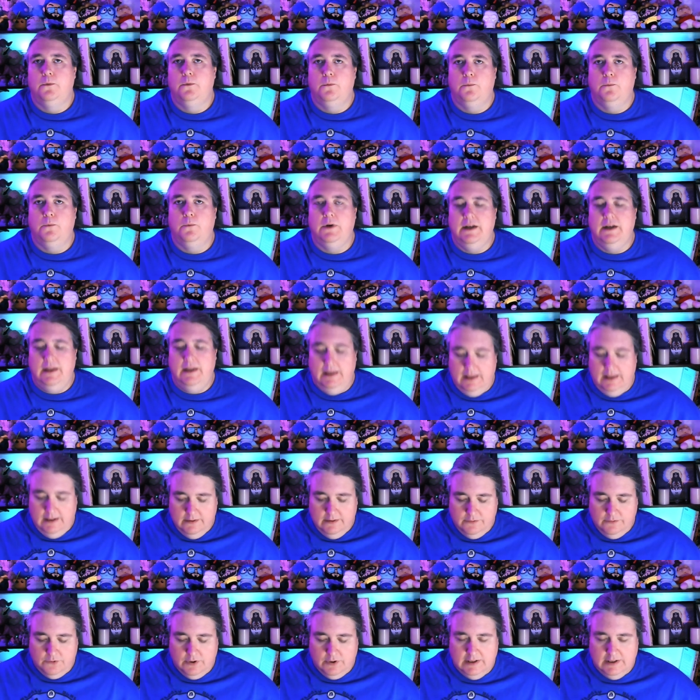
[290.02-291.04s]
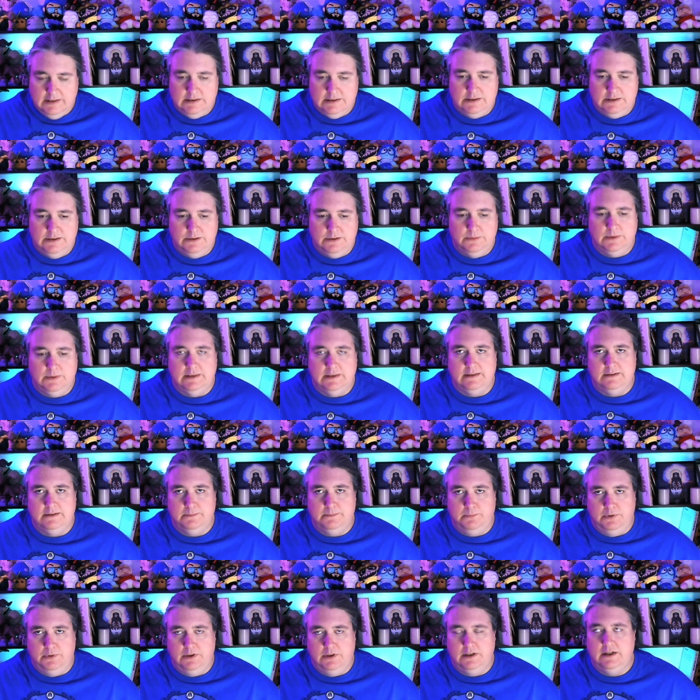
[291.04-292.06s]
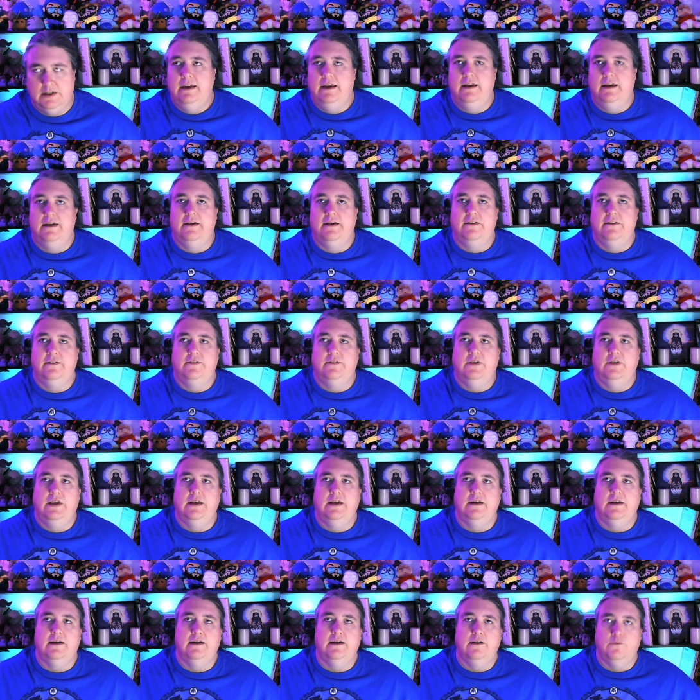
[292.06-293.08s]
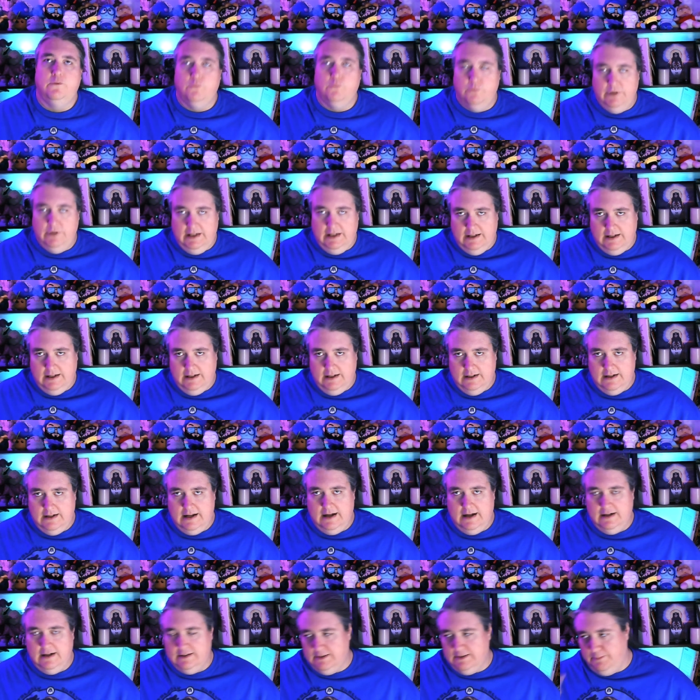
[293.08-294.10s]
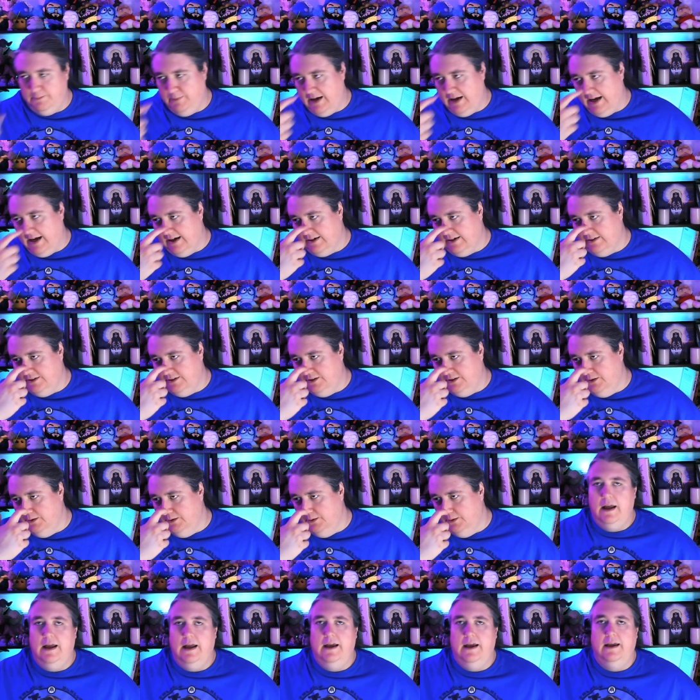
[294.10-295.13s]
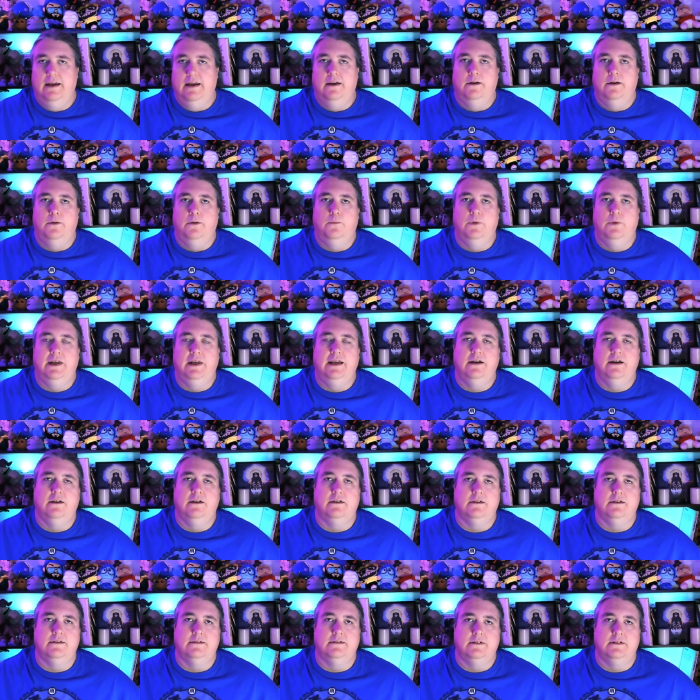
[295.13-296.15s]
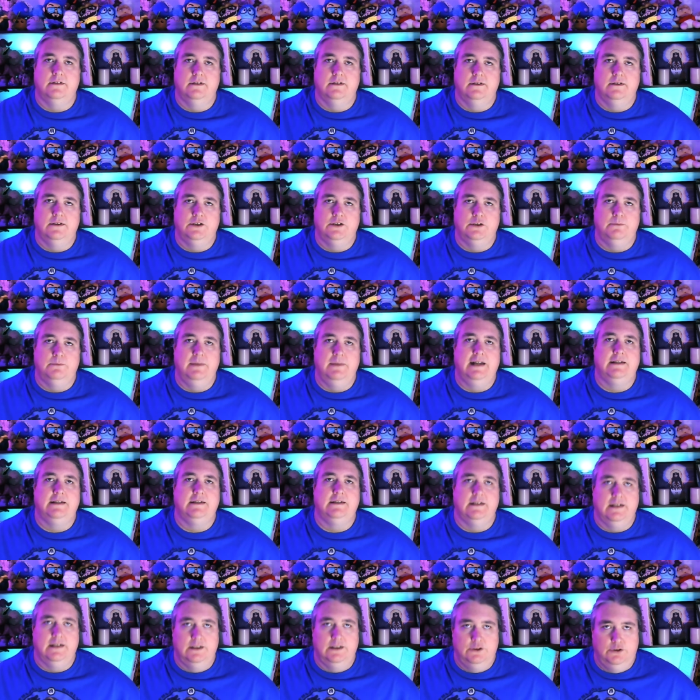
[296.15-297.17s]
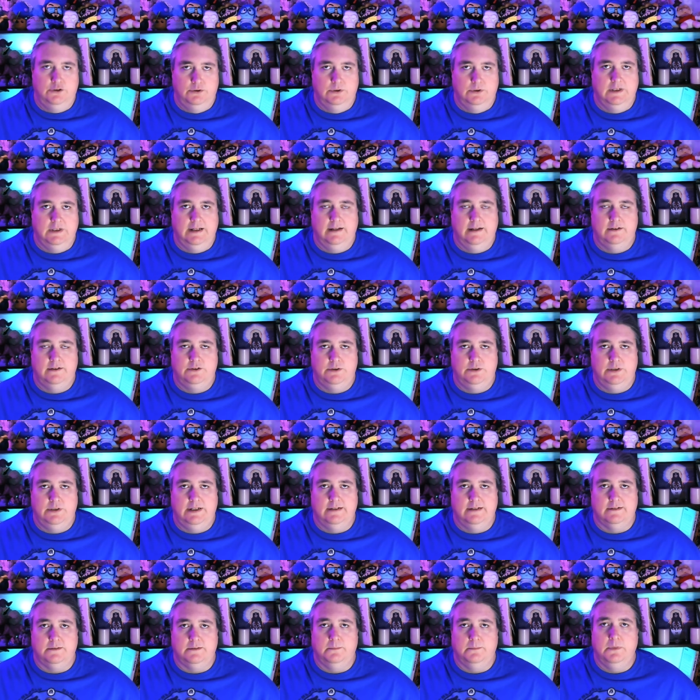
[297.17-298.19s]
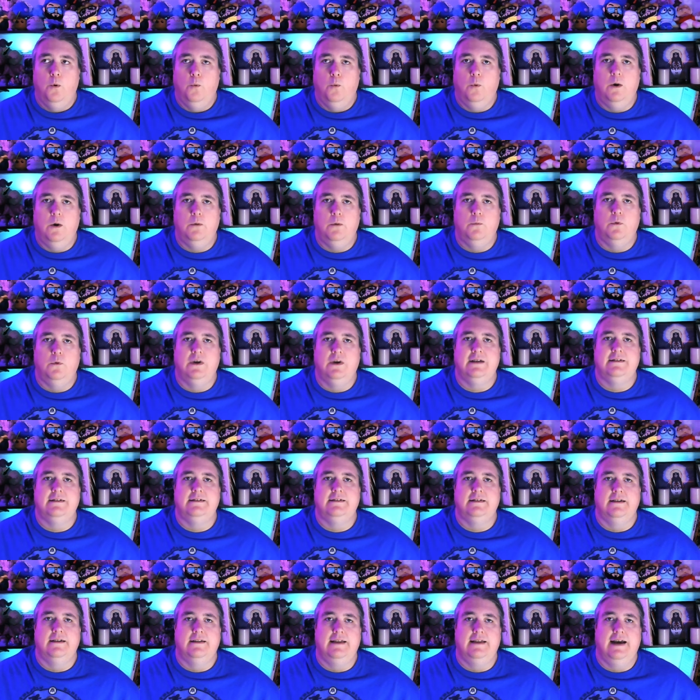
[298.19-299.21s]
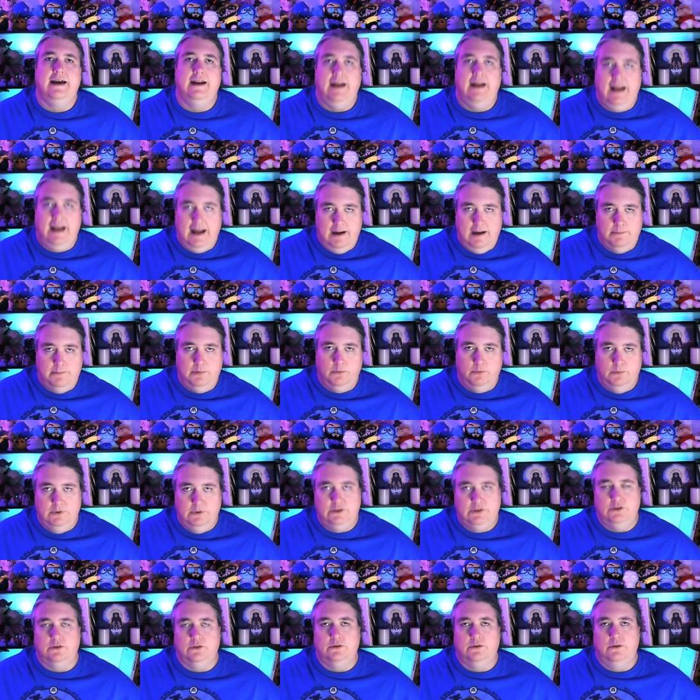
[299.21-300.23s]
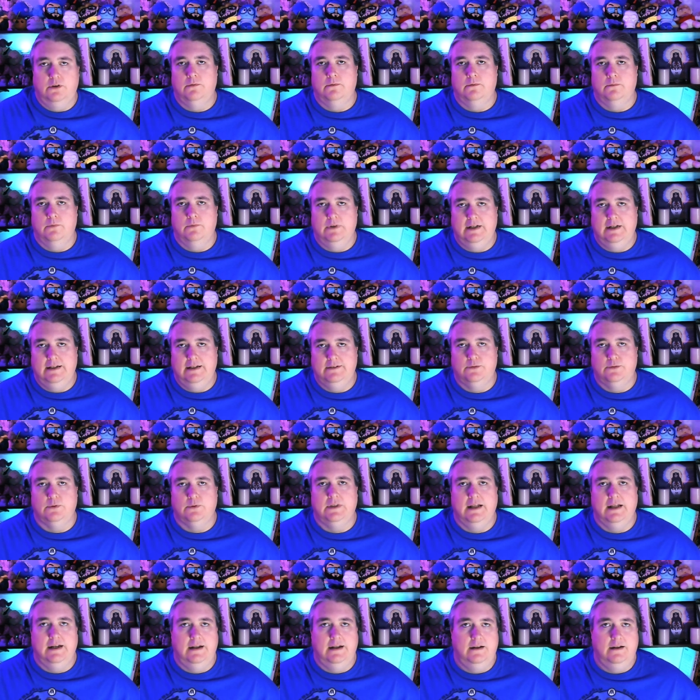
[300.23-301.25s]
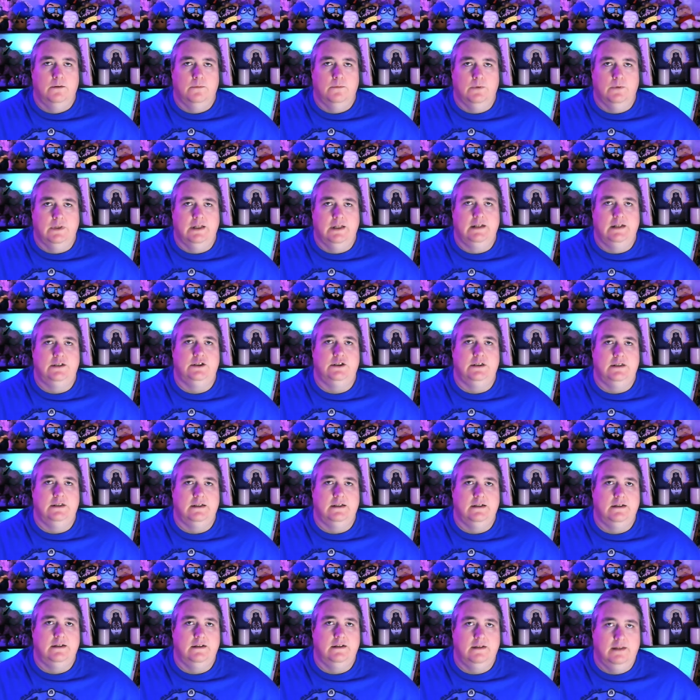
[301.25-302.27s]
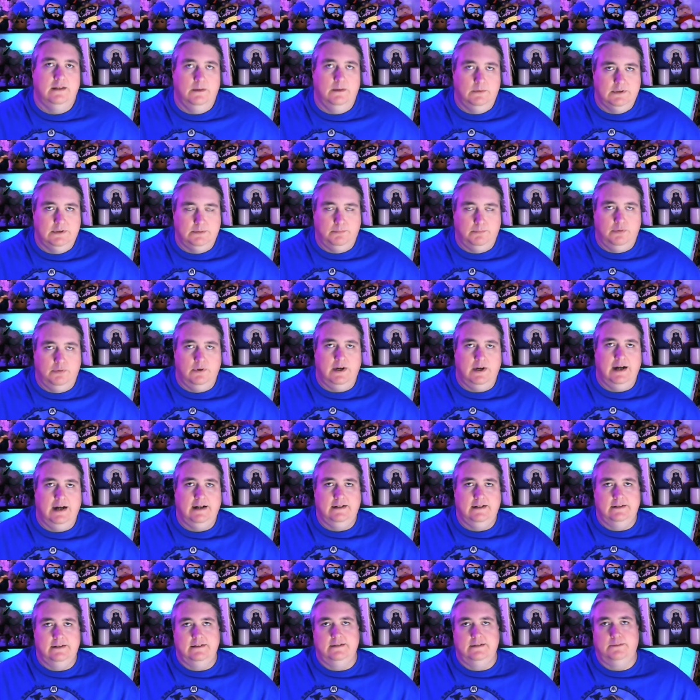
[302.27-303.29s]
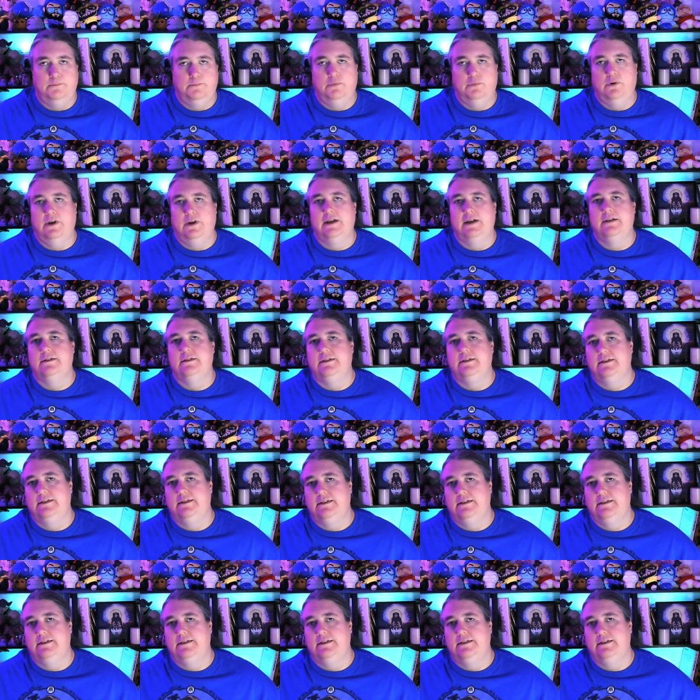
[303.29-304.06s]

what he is trying to do in this book is reconnect back to a what he calls the Shamantic in Judaism. What was that Aboriginal Israelite religion that was practiced prior to the